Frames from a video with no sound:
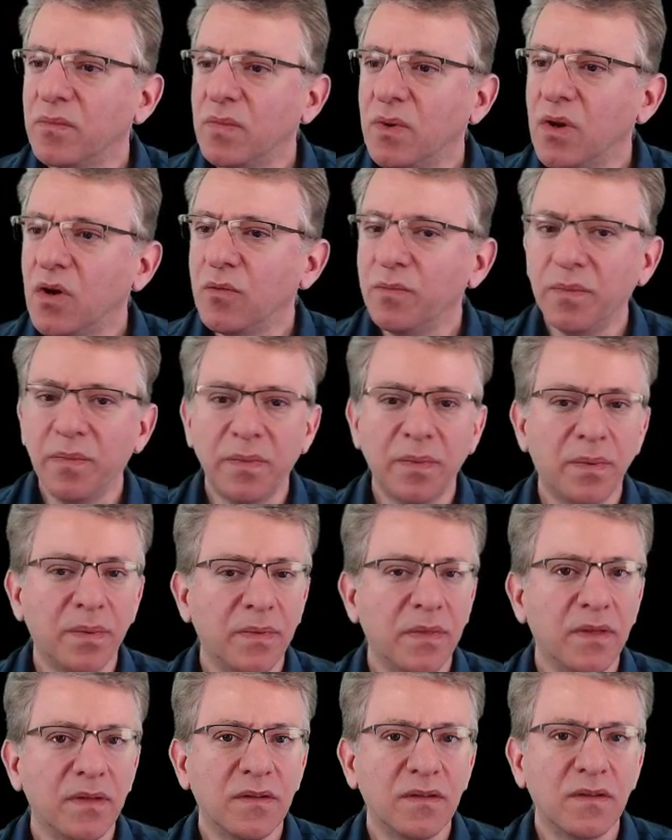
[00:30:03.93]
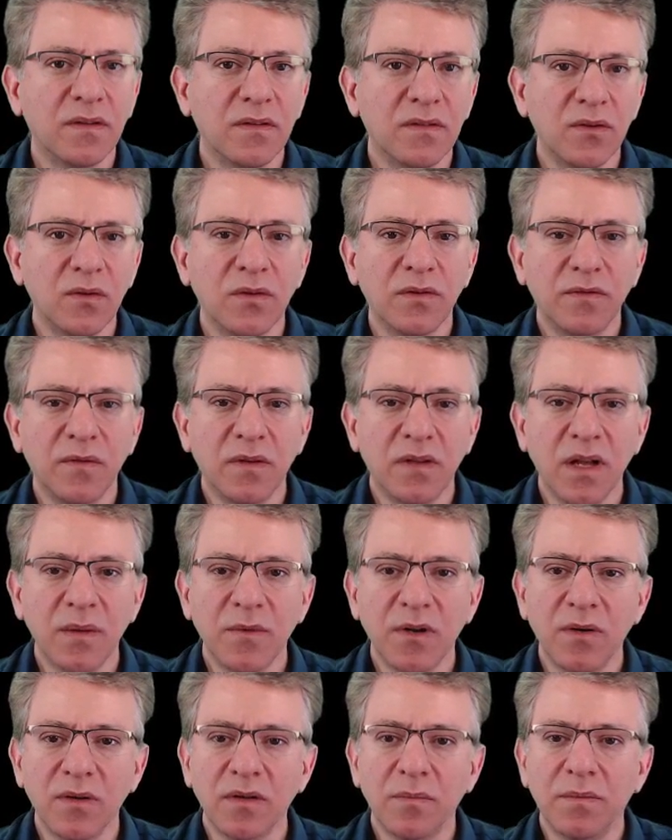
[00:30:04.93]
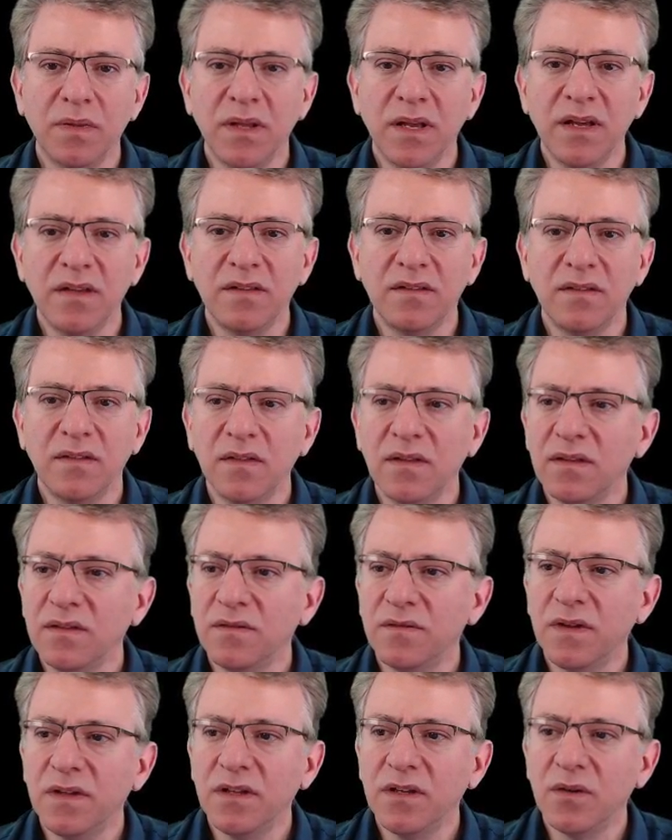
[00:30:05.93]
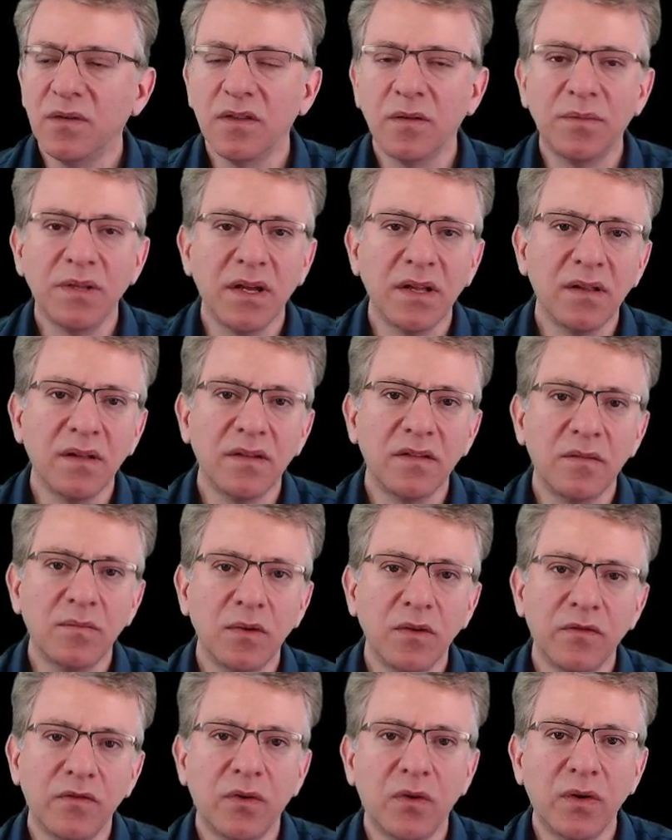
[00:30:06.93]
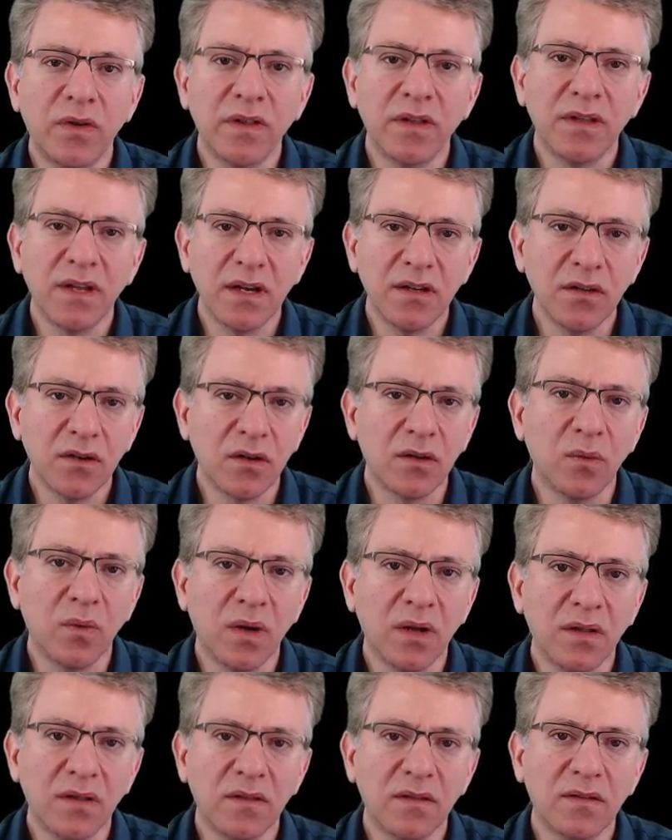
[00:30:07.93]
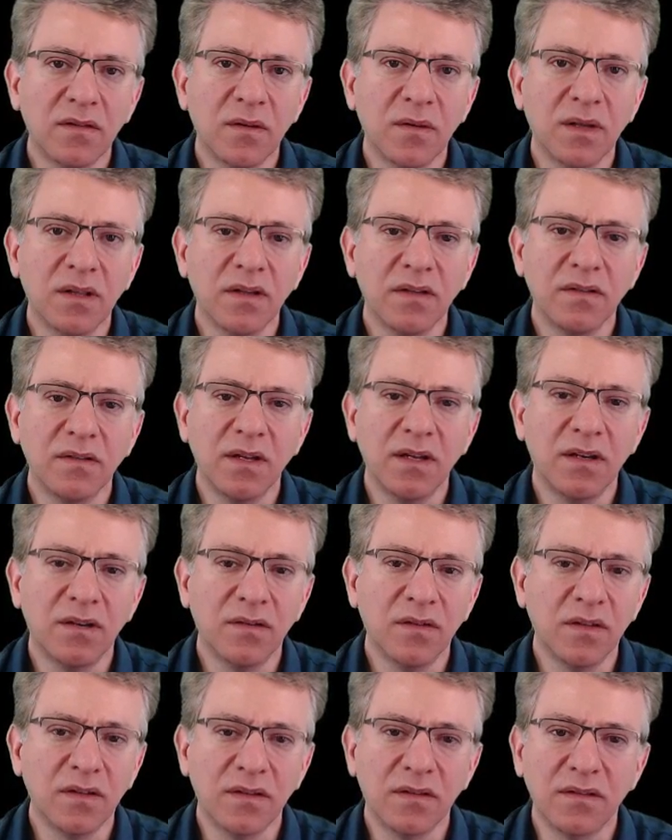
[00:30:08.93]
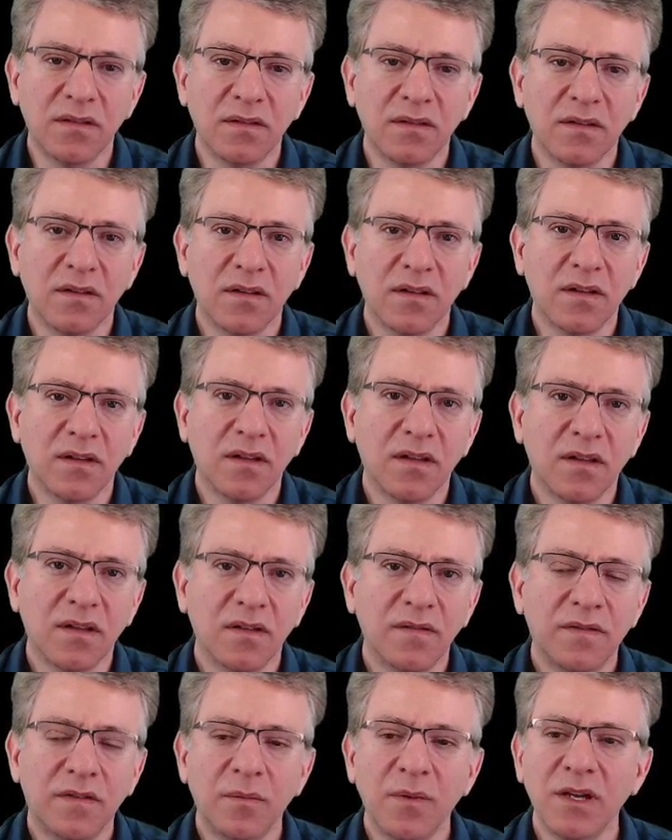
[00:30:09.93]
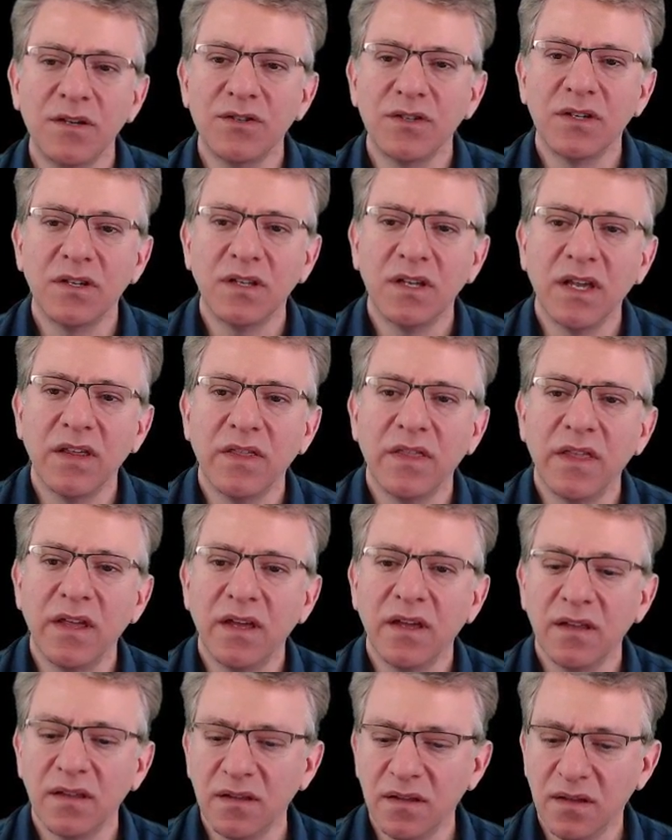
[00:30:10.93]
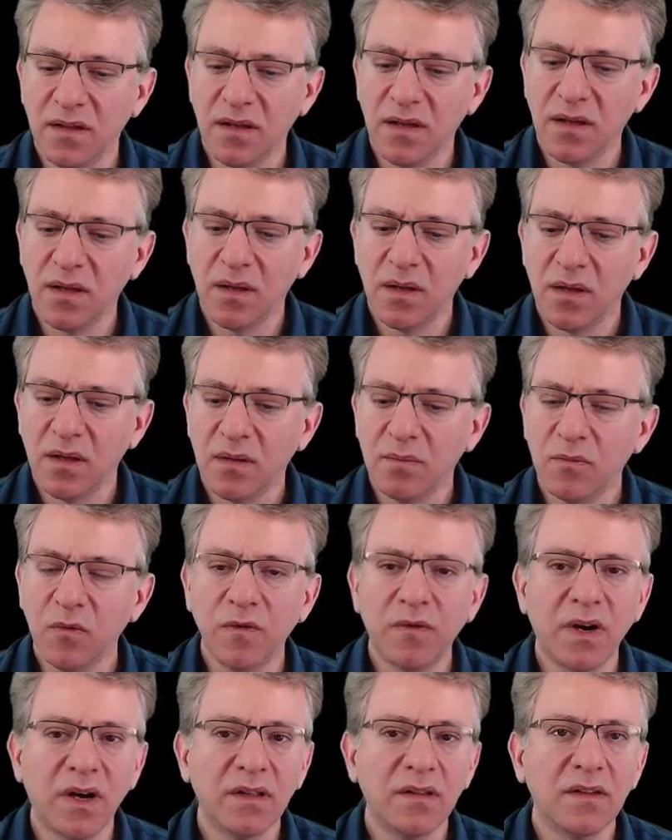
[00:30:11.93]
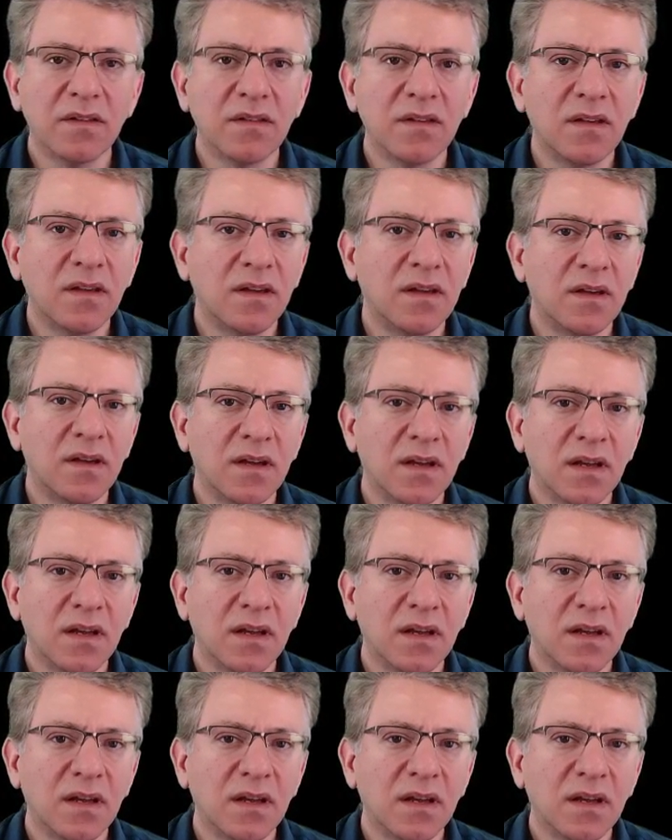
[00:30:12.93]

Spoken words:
Hope this is useful. I'm going to place this video in the playlist before the technical ones, so at least you hear this information, and then move on to see